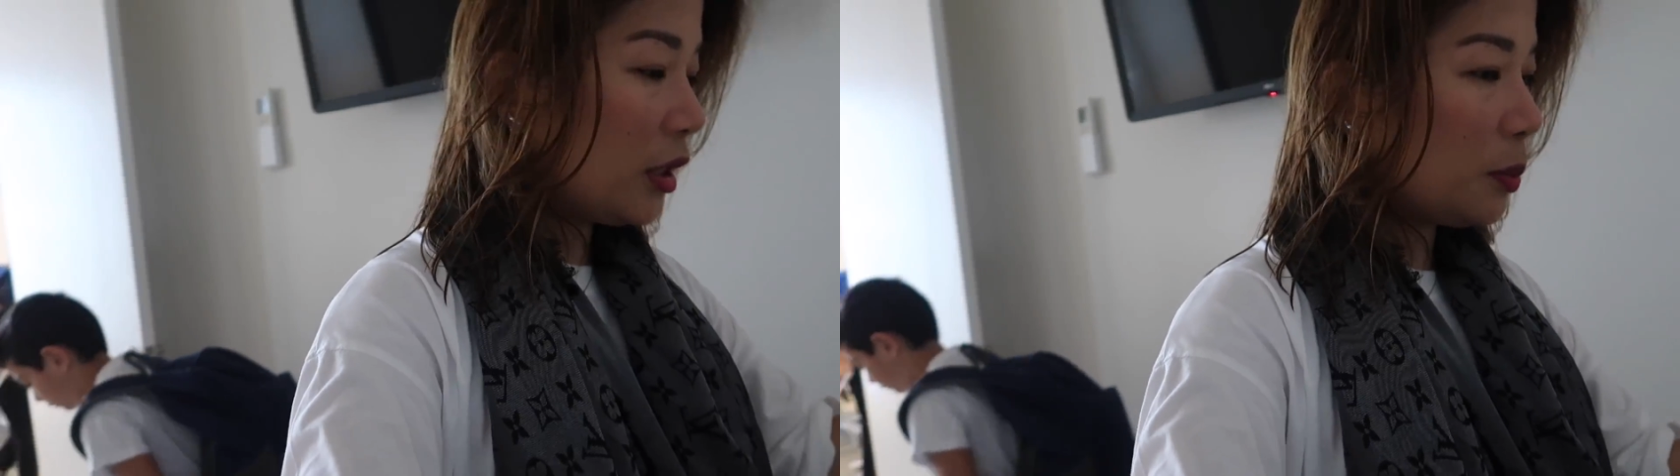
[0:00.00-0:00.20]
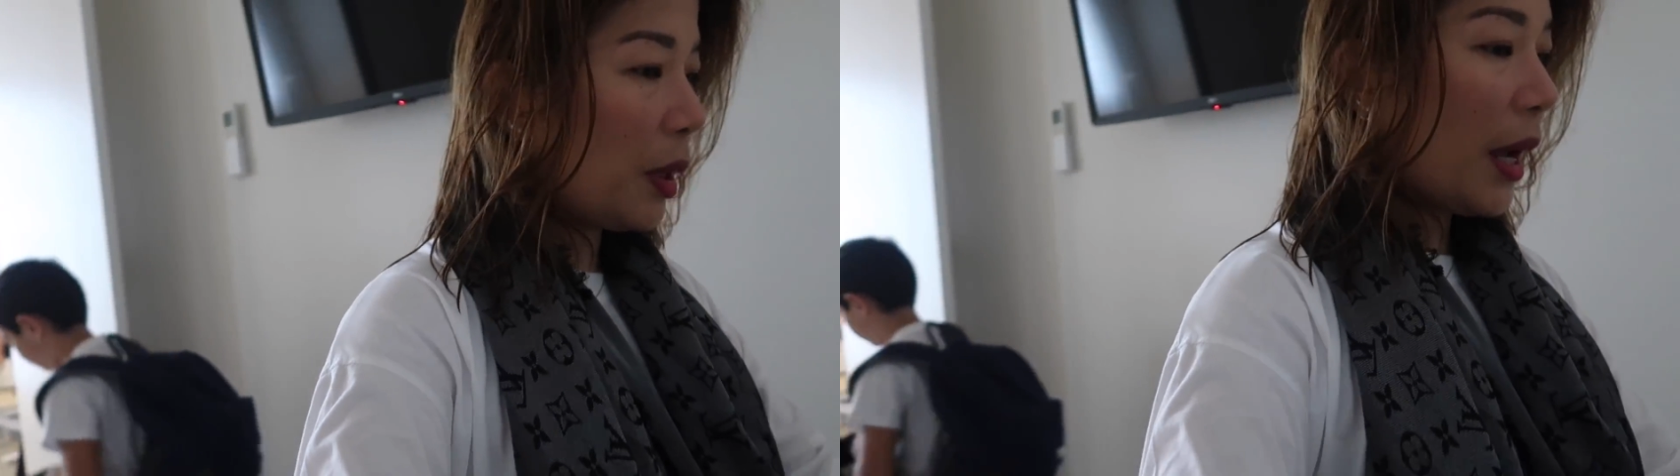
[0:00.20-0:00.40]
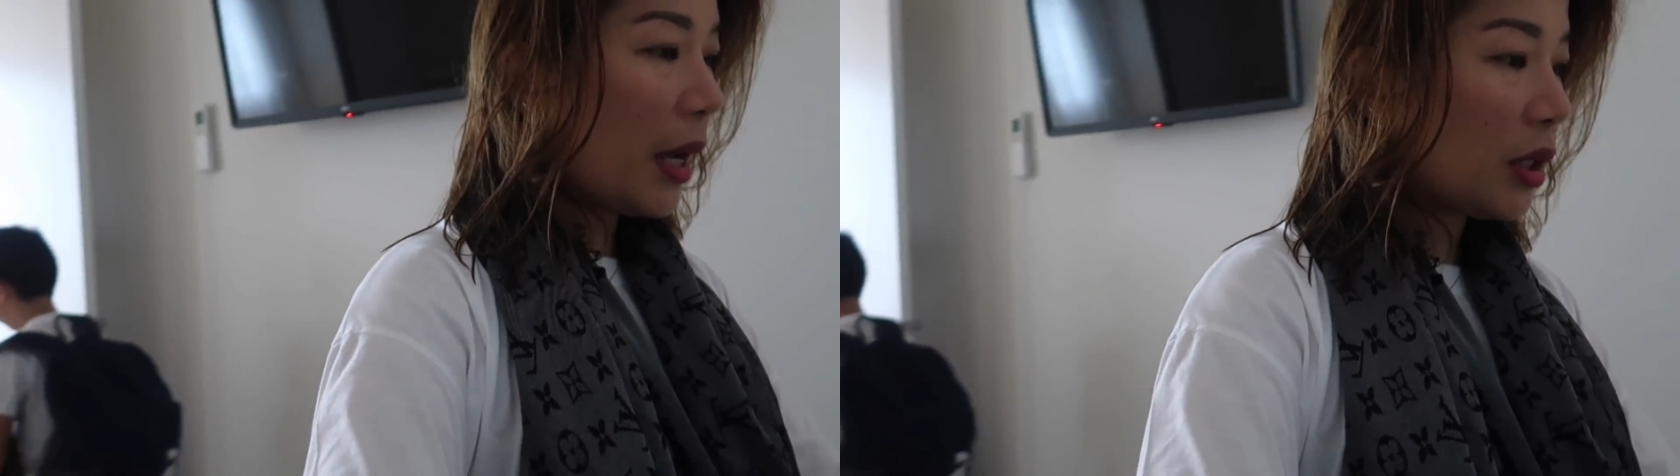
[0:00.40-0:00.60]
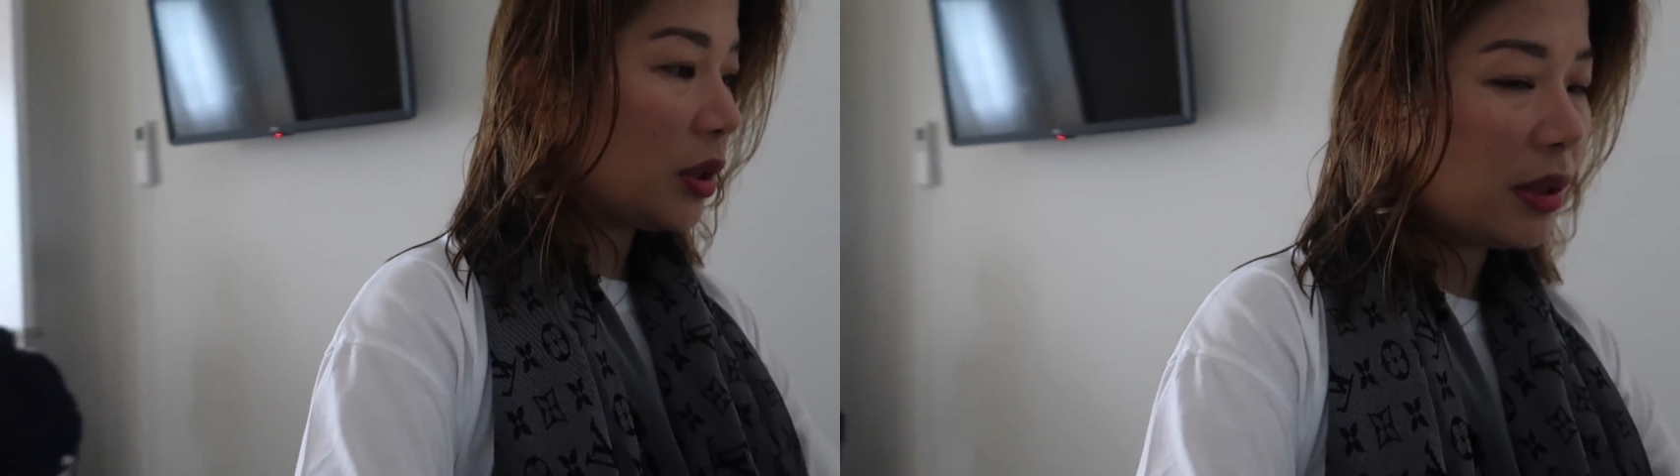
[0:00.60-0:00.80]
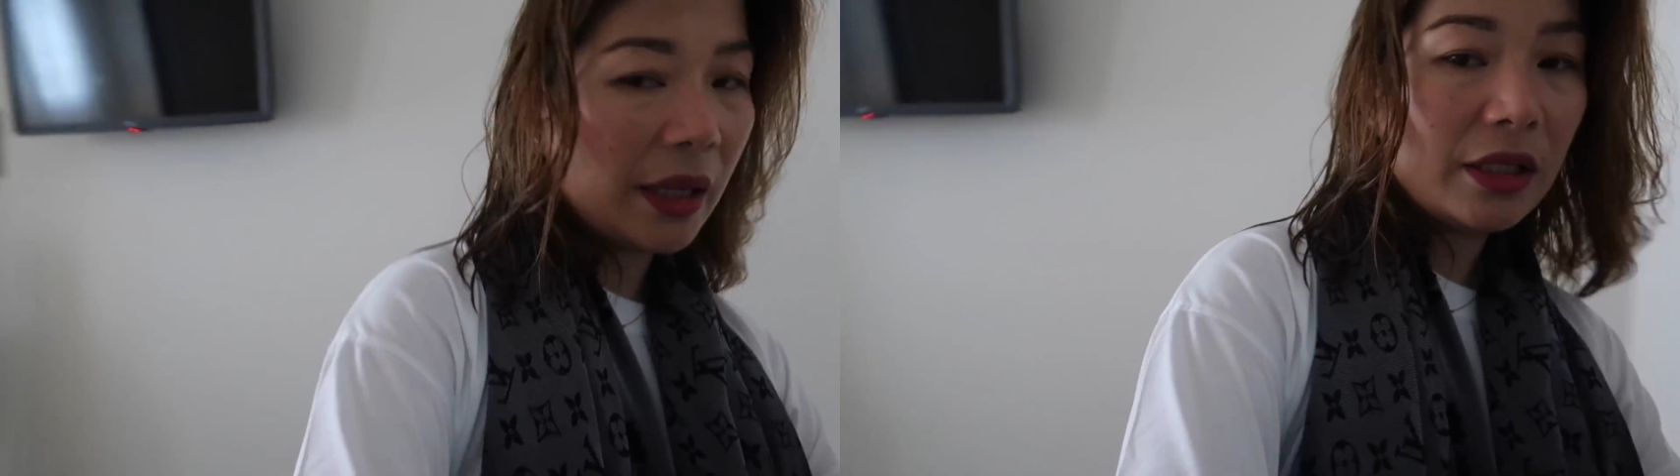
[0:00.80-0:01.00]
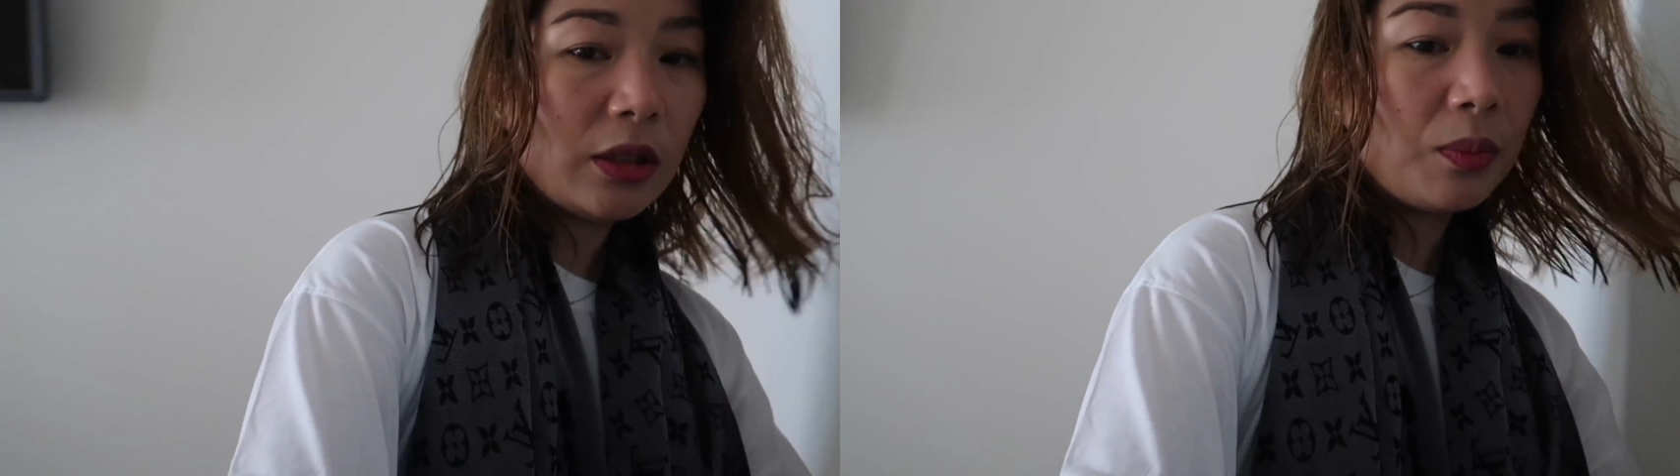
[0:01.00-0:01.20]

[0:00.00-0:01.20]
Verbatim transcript: this brush. That is